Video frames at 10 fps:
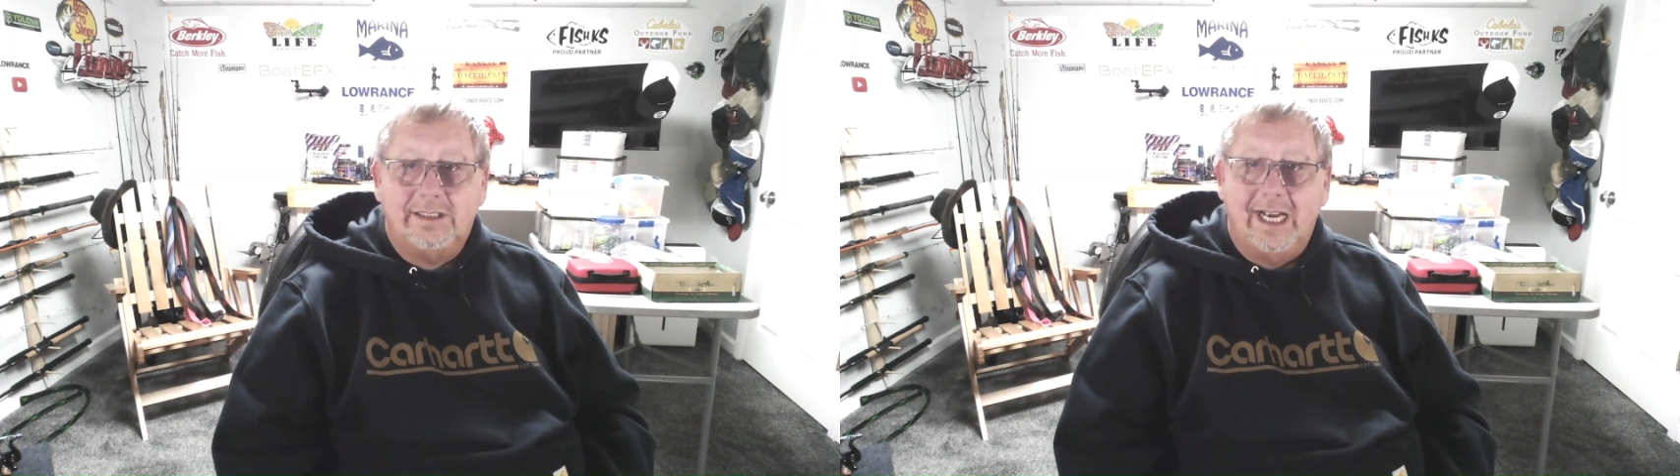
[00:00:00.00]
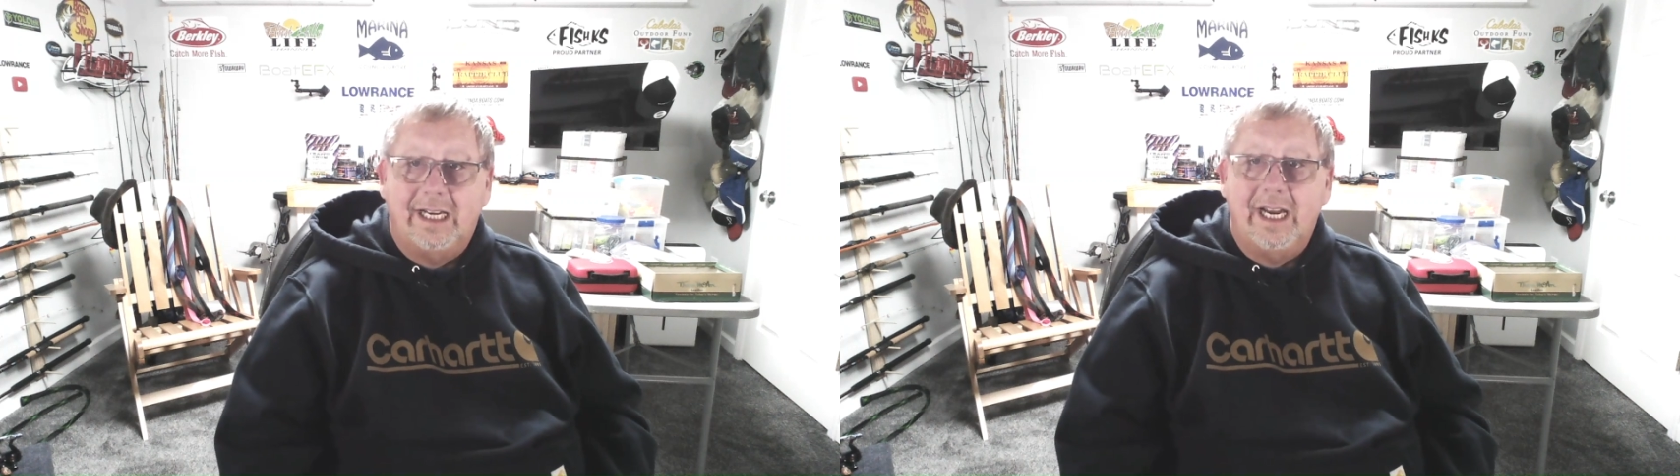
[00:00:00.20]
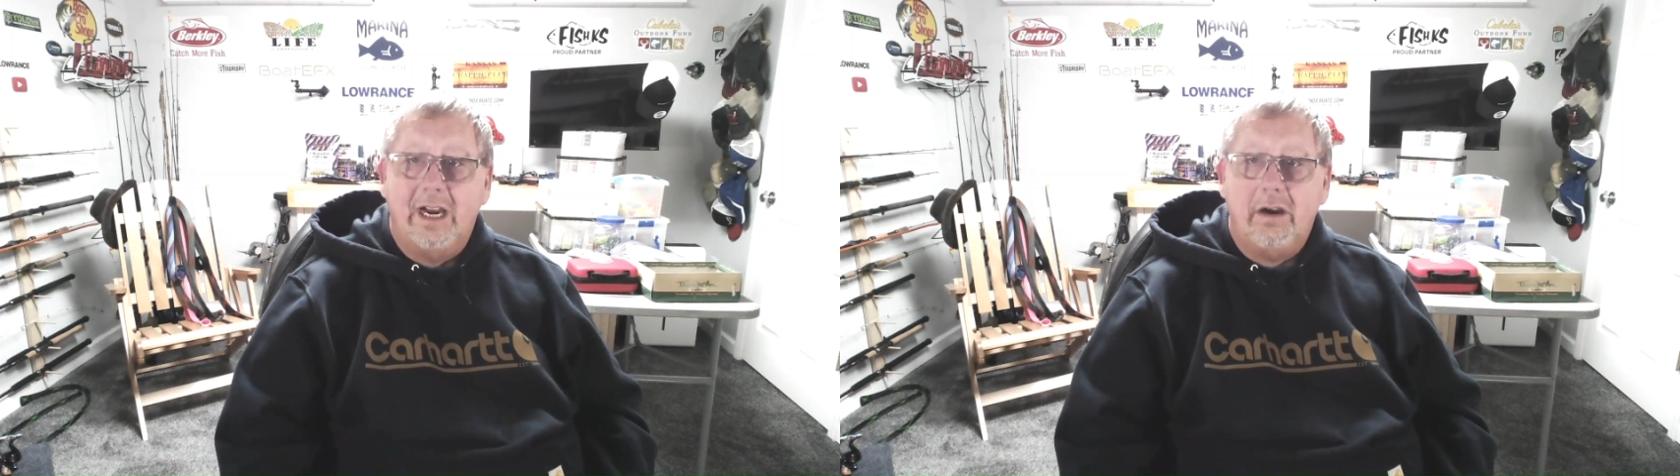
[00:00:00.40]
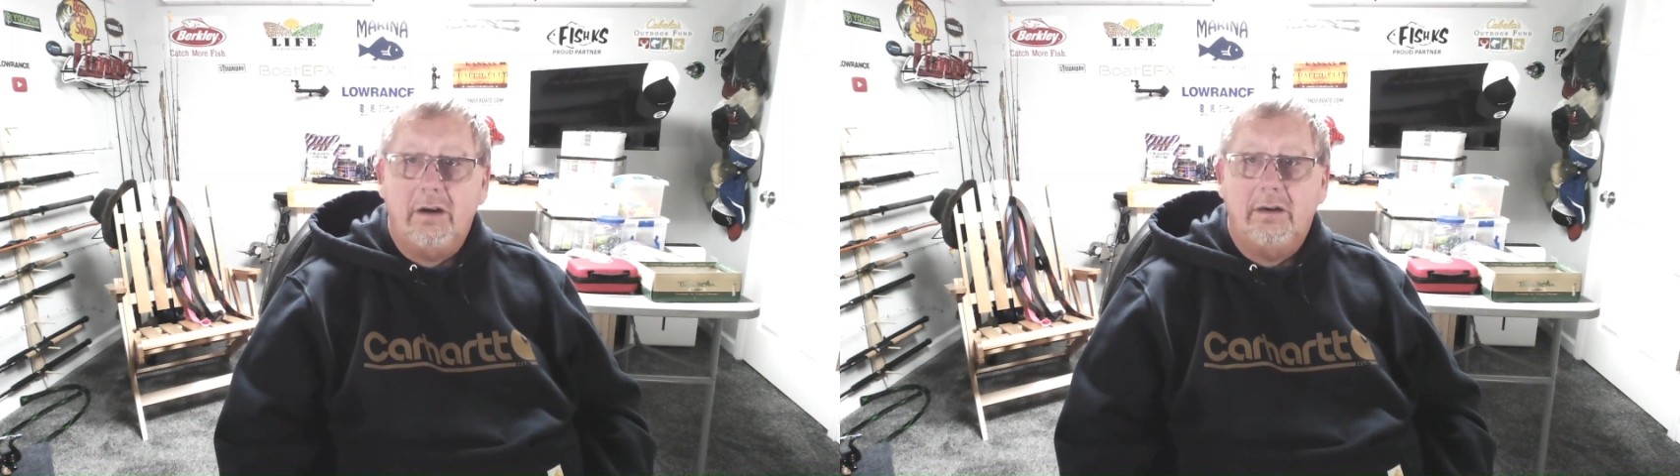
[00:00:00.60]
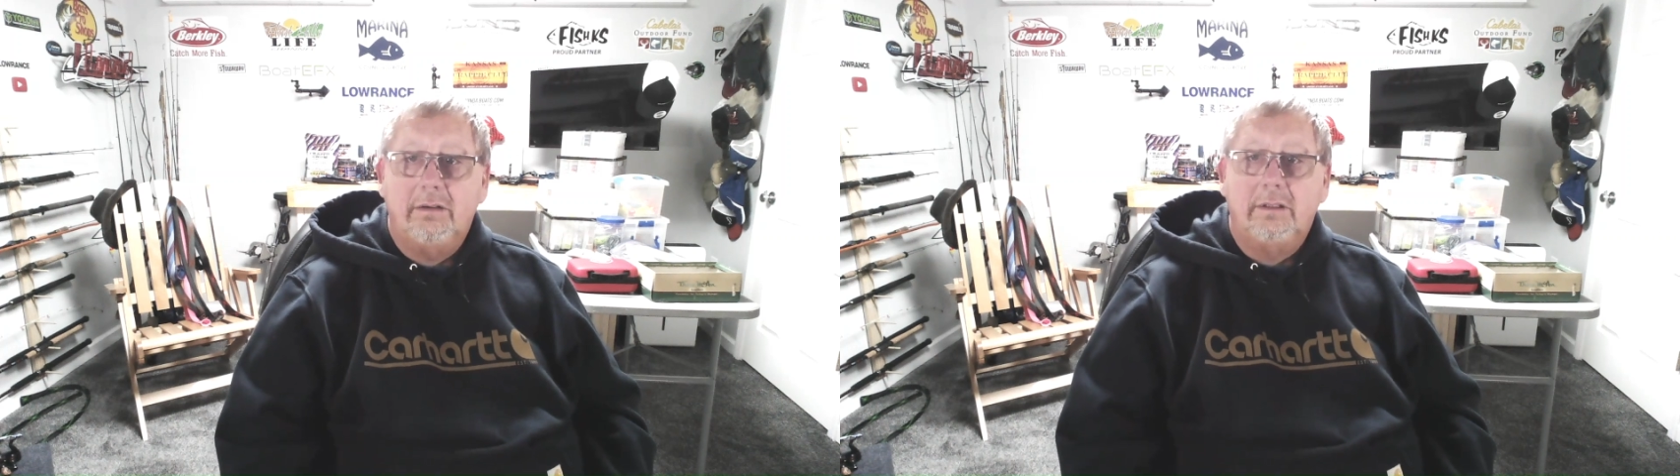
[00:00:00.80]
Take
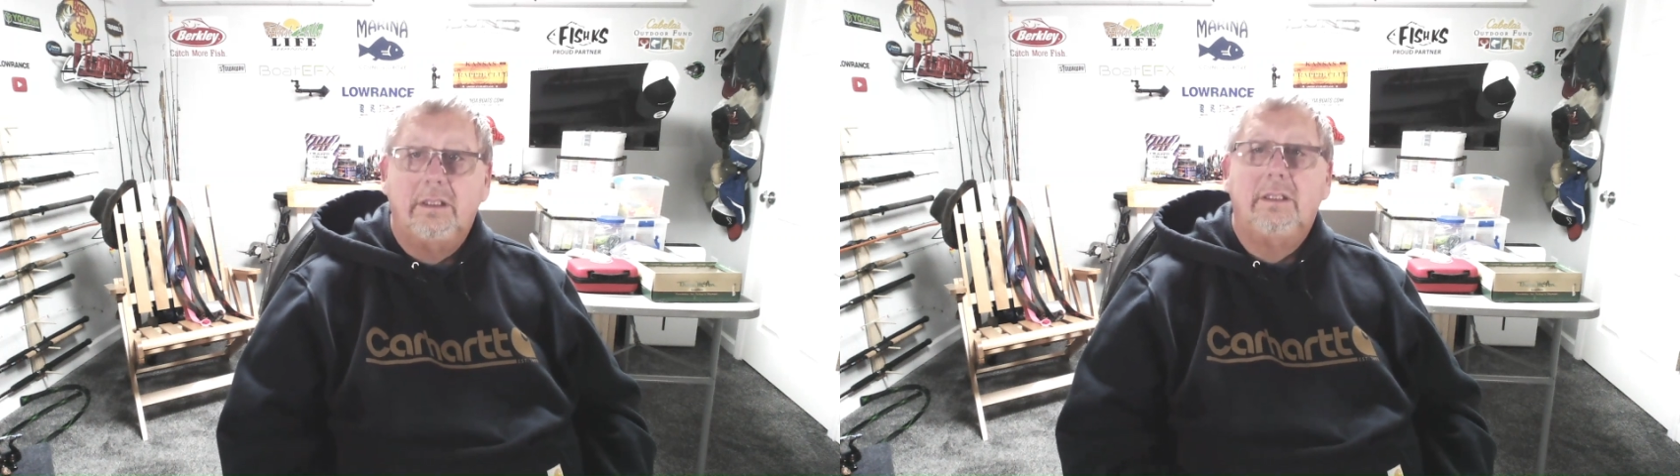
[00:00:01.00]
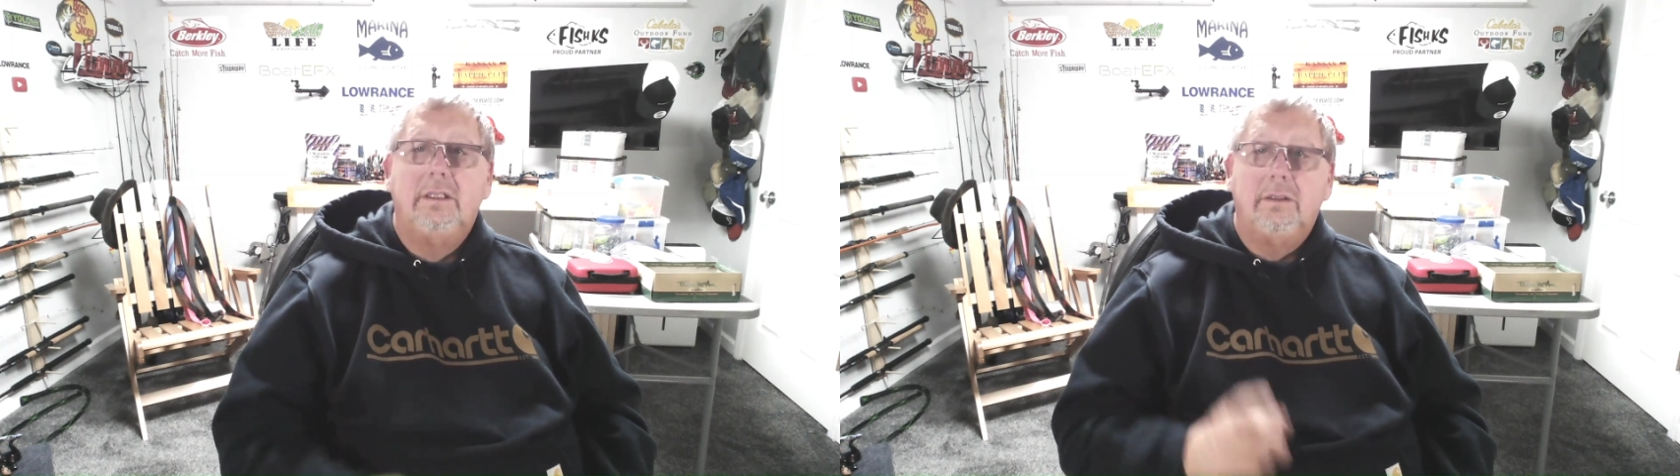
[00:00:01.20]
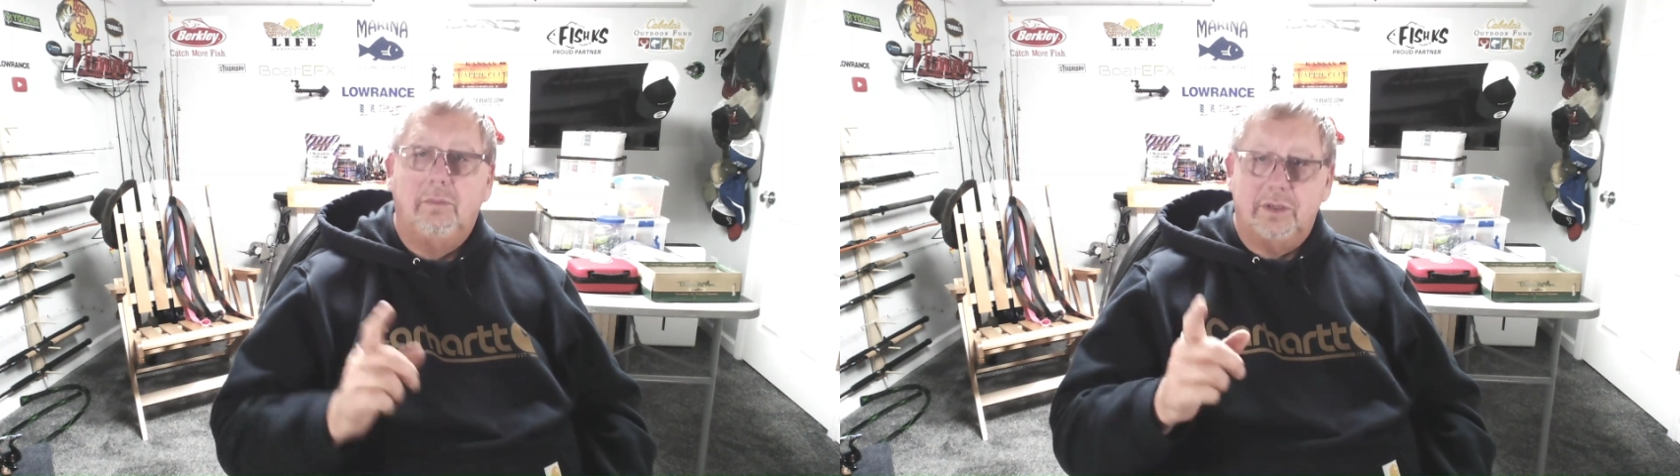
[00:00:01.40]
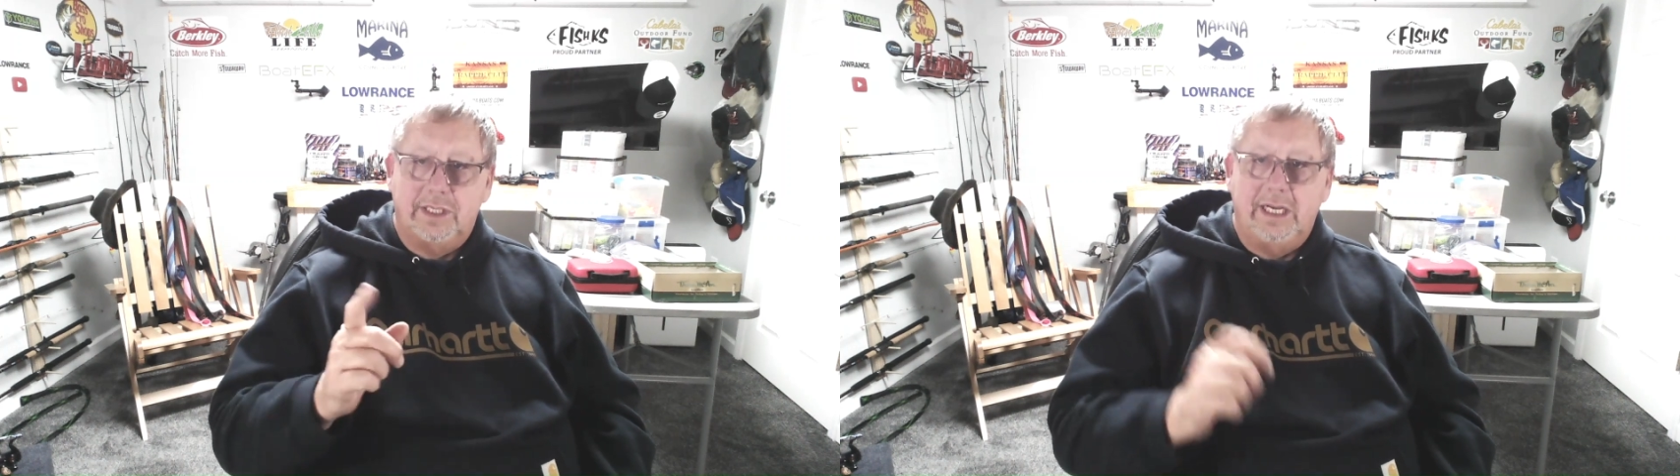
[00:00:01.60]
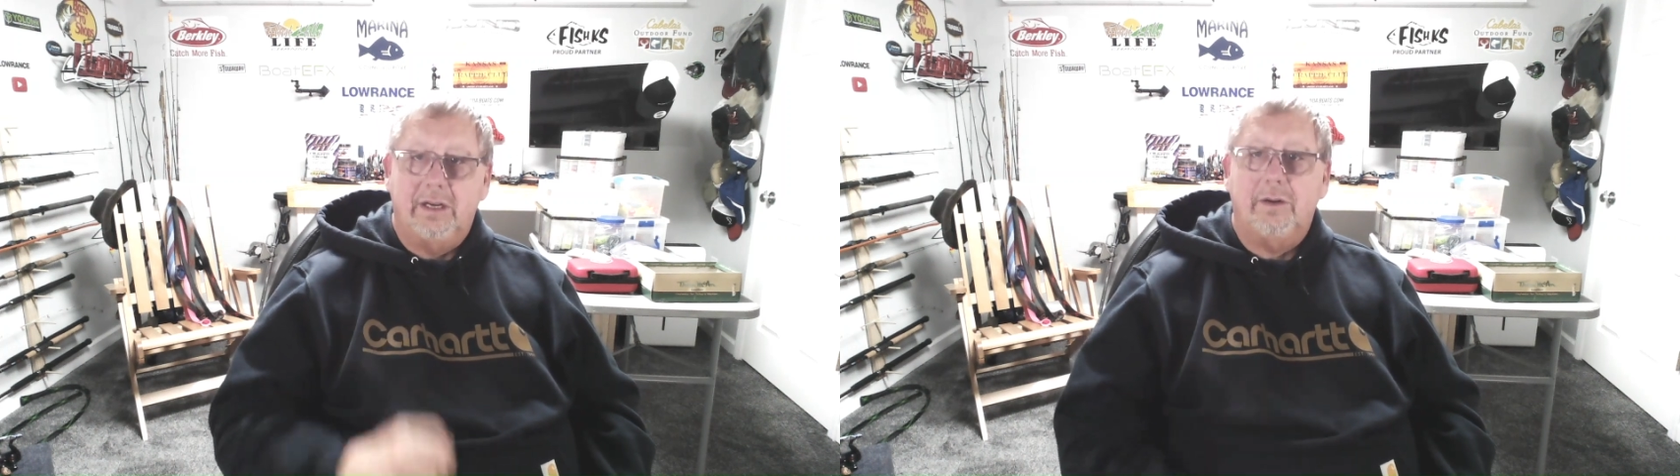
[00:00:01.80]
care. We'll
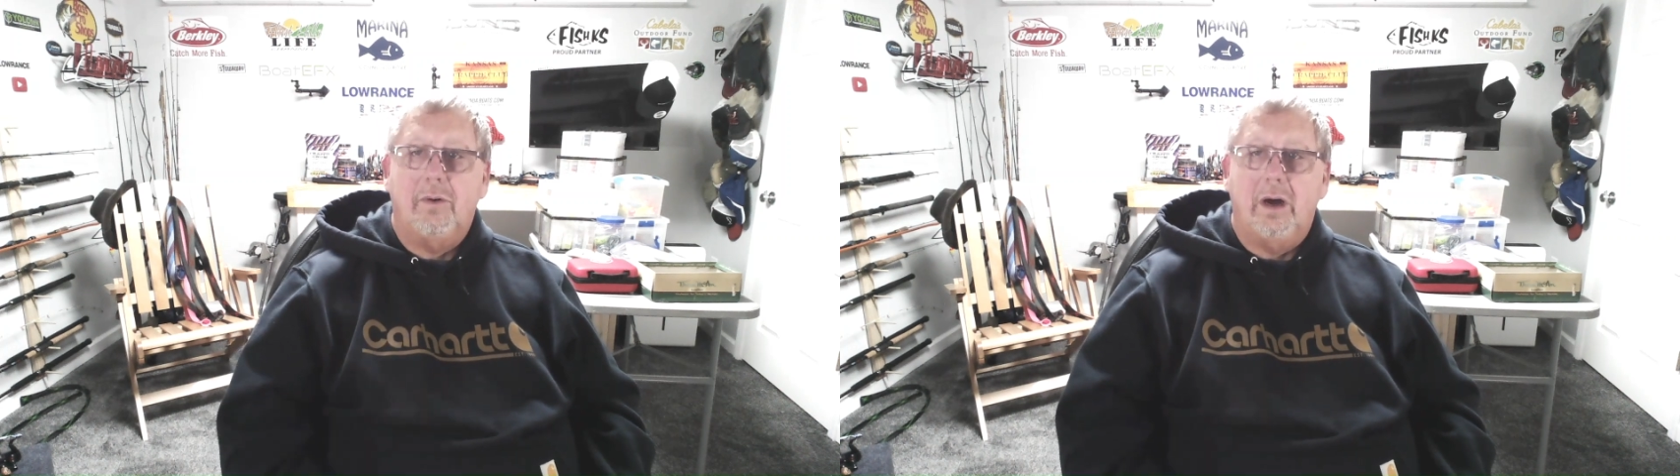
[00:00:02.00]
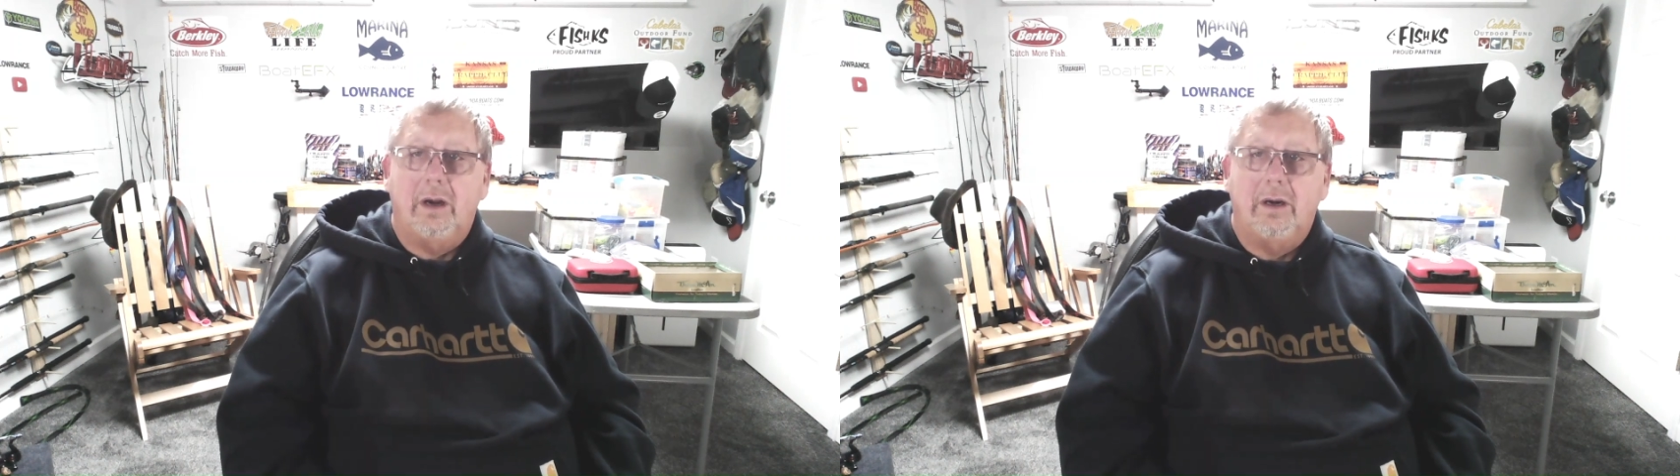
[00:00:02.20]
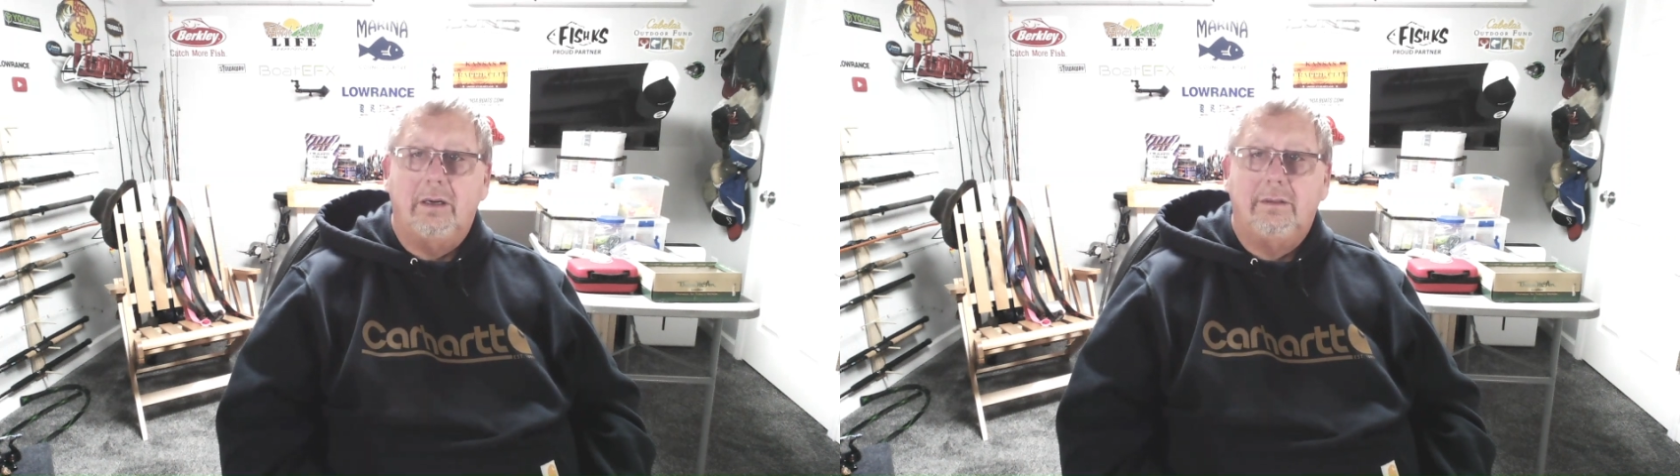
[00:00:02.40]
see you on the water.